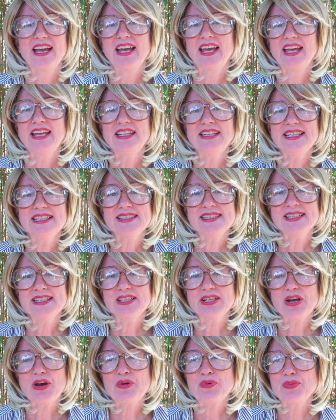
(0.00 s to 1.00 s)
And
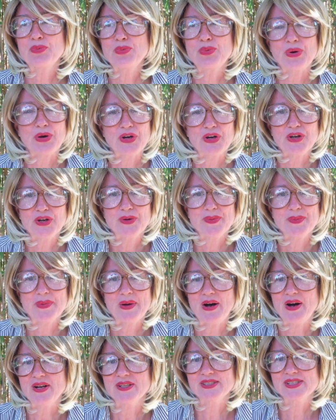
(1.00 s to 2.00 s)
isn't a worm
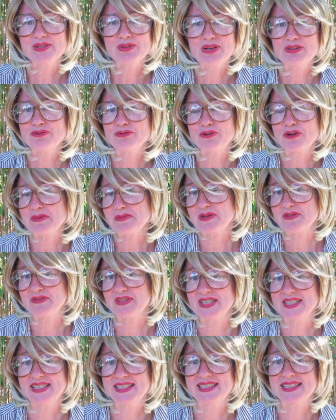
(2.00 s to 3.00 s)
also a form of
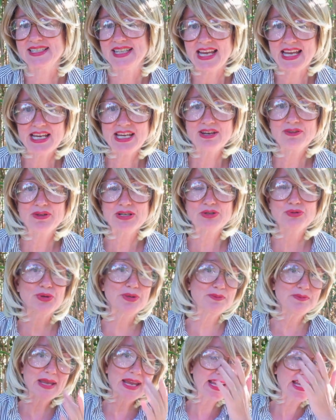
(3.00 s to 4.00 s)
a snake, which
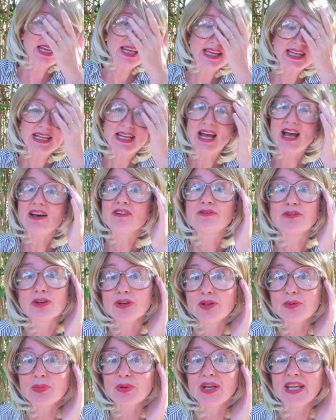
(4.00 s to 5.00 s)
would make it a
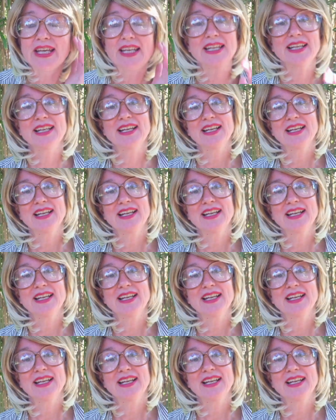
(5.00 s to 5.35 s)
vertebrate?